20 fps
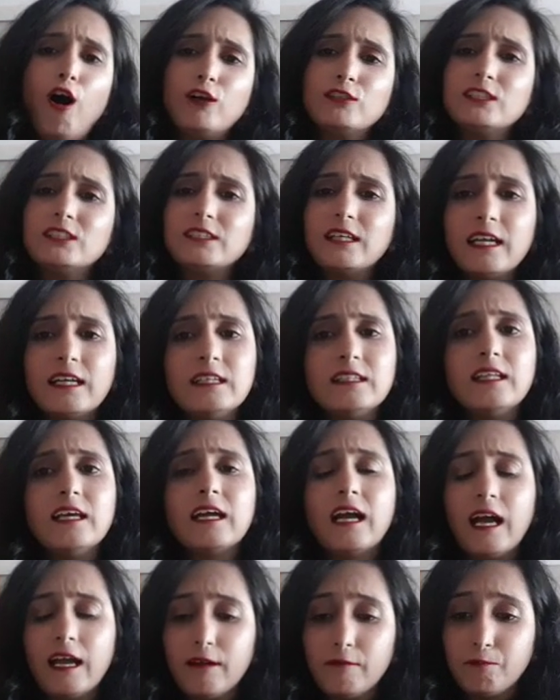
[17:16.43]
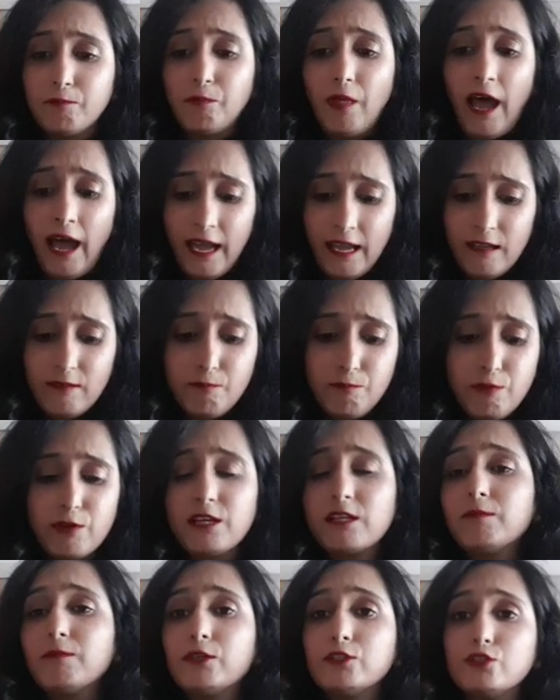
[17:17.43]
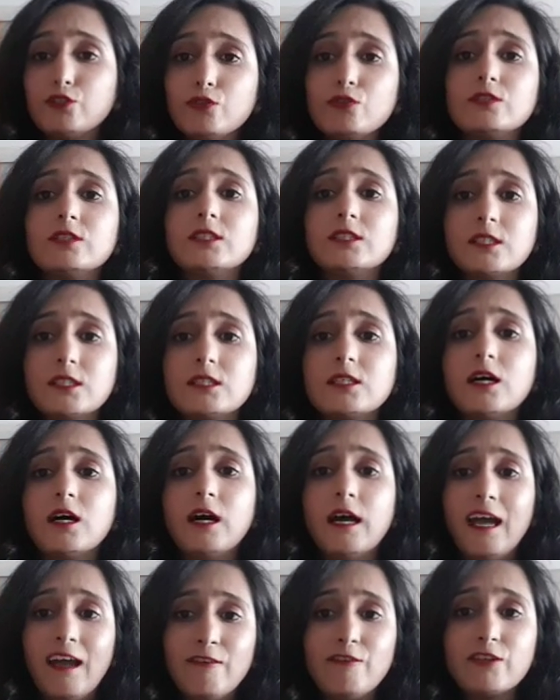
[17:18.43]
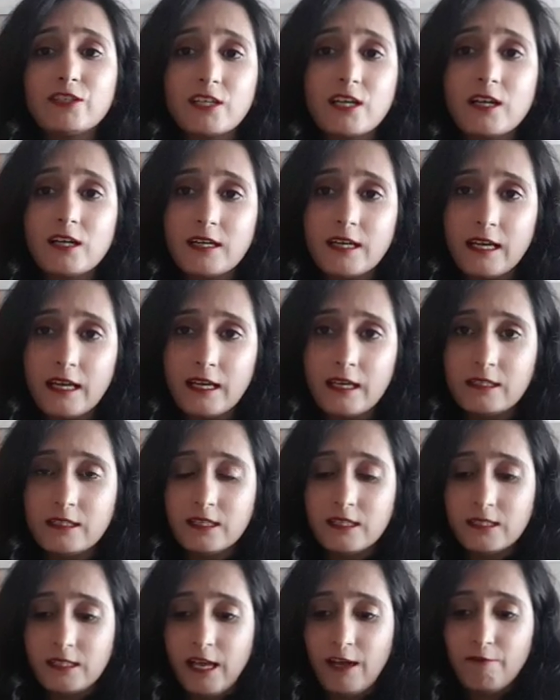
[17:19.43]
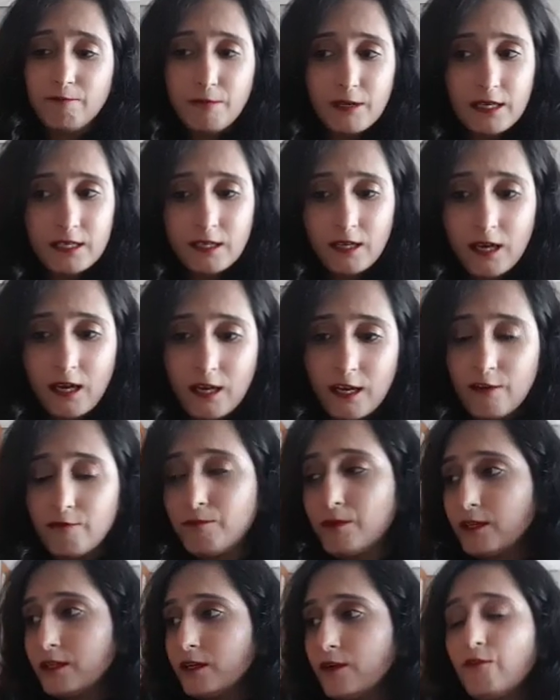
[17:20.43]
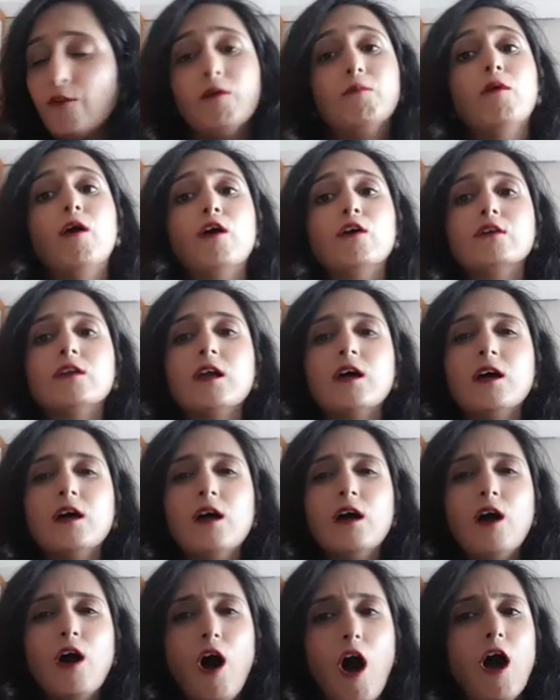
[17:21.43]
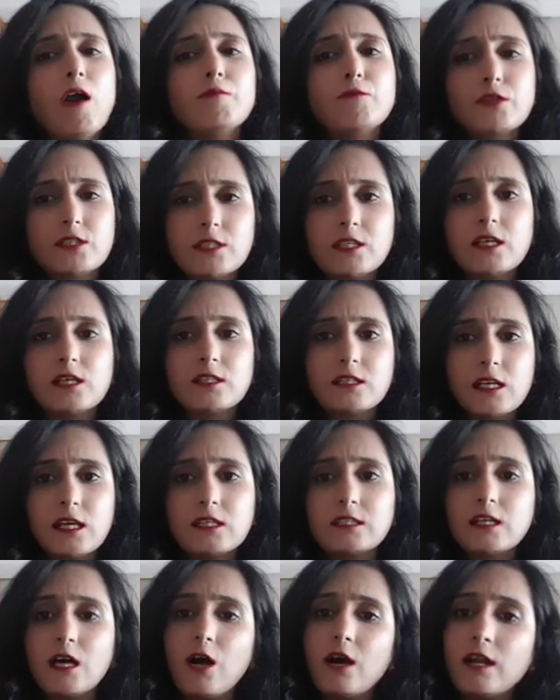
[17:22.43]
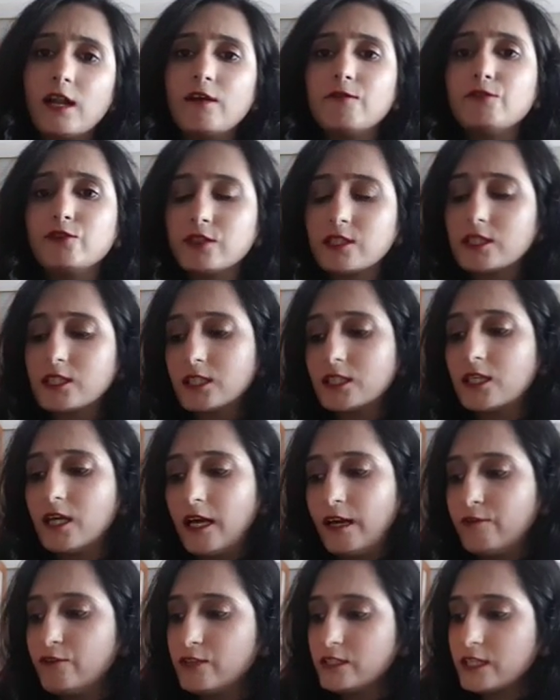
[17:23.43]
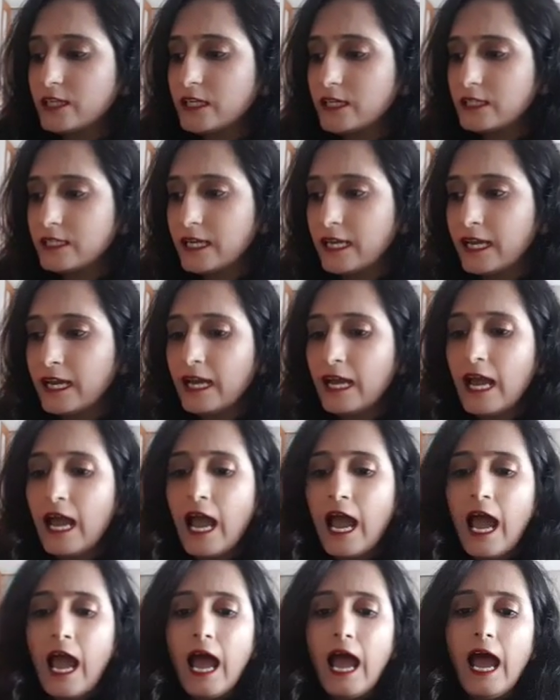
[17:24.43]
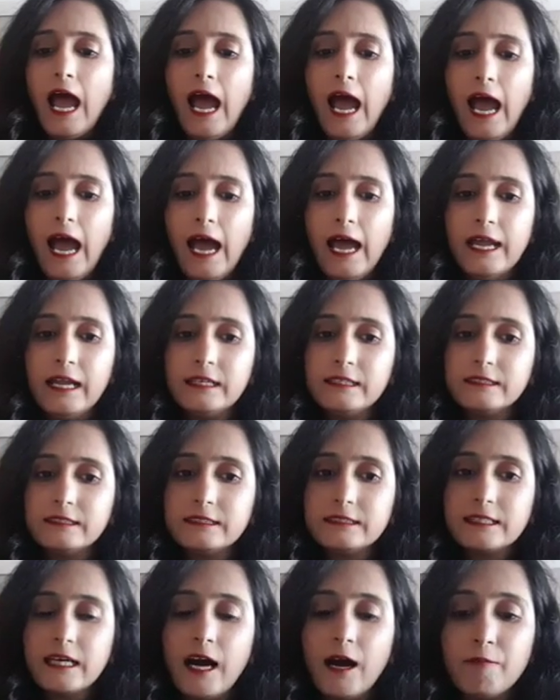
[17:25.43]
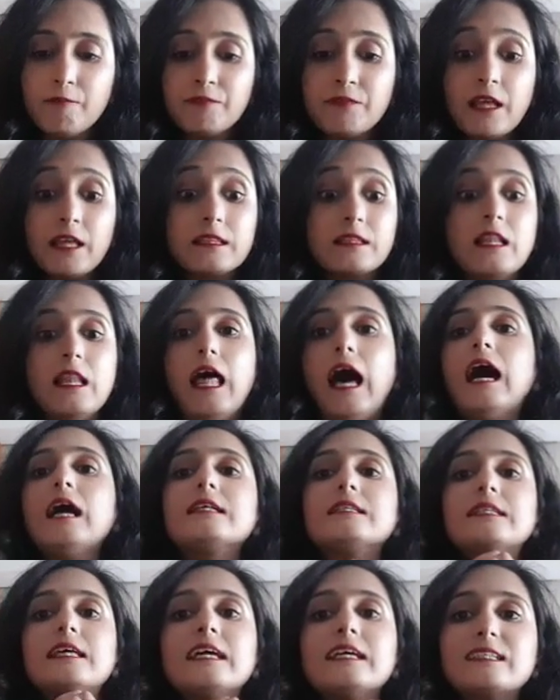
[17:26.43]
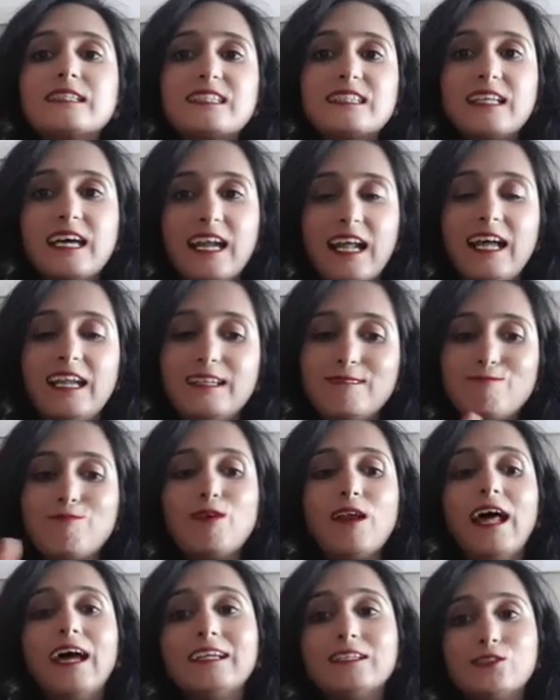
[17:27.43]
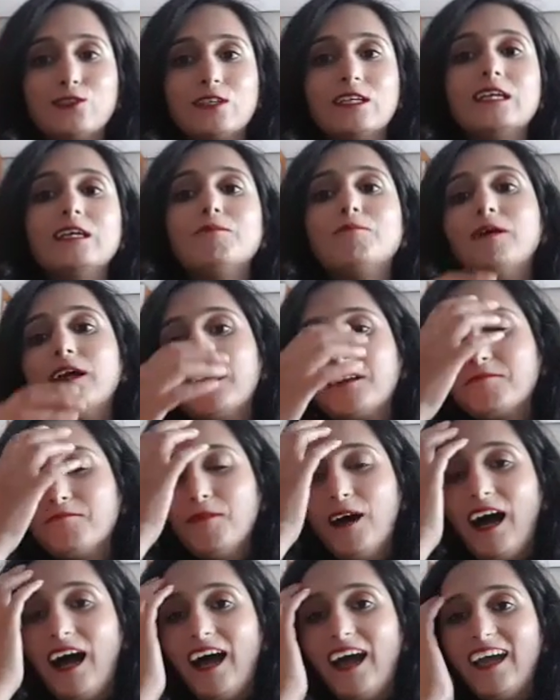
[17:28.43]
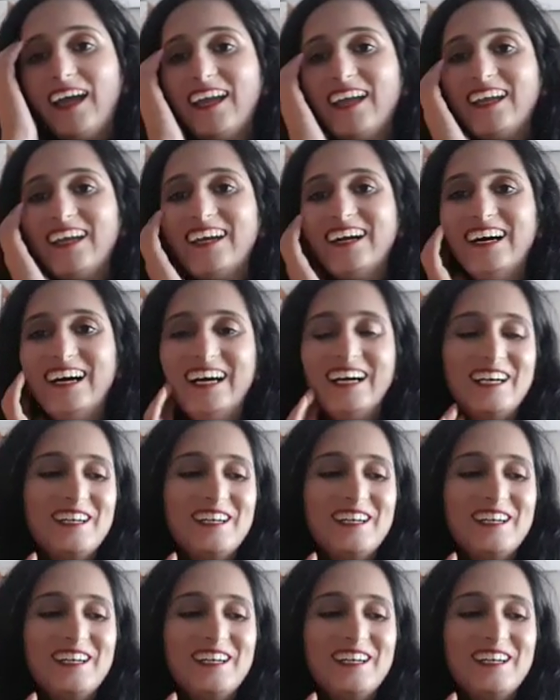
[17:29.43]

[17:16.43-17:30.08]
or just anything. I pretty much use this scissor every single day since I've been here, and I've been here for about almost 6 days now, and I've used this scissor every single day. And the last things that I like to keep in my